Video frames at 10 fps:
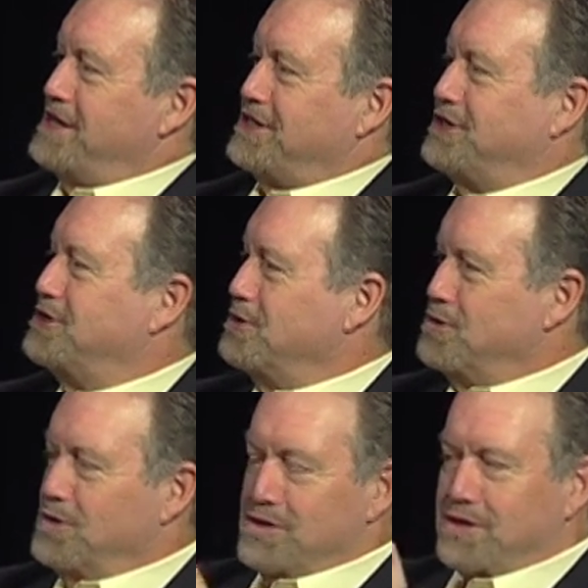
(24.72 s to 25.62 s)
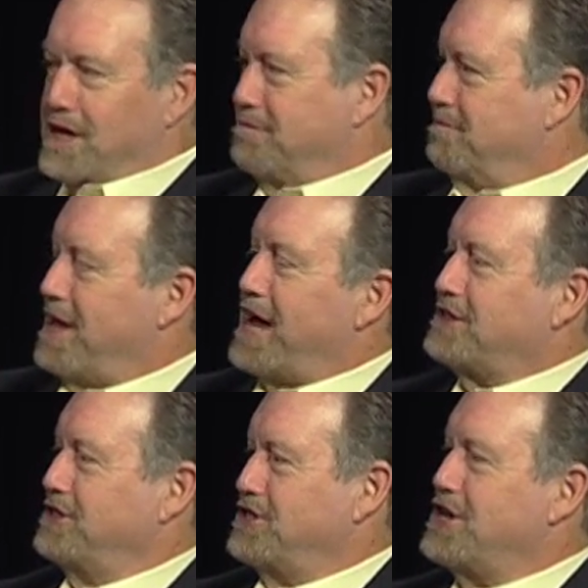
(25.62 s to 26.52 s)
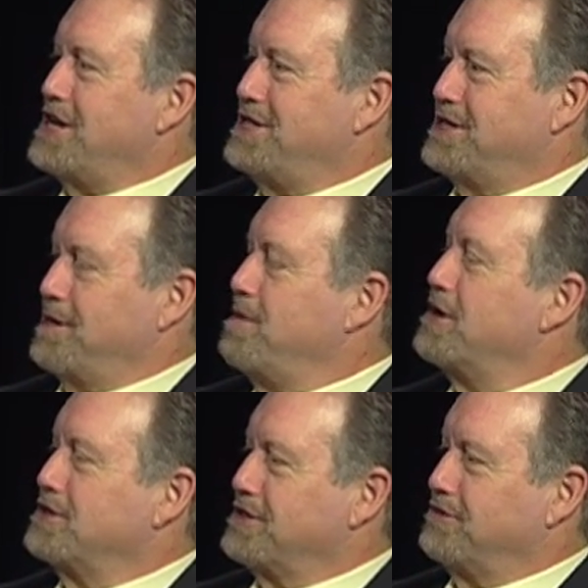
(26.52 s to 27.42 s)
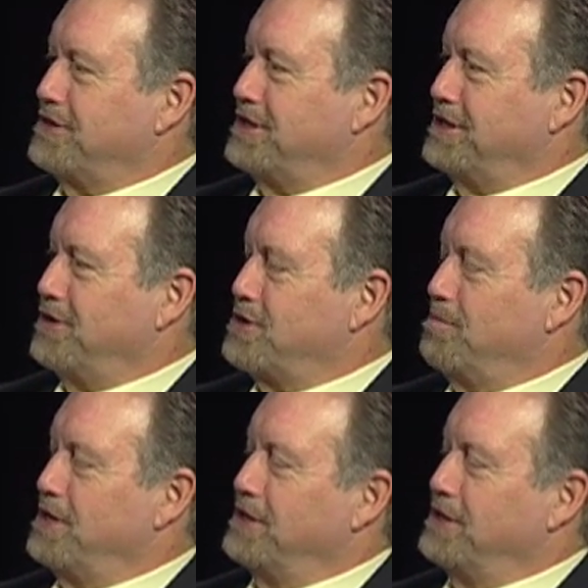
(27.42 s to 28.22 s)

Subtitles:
End to actually change the appearance of a local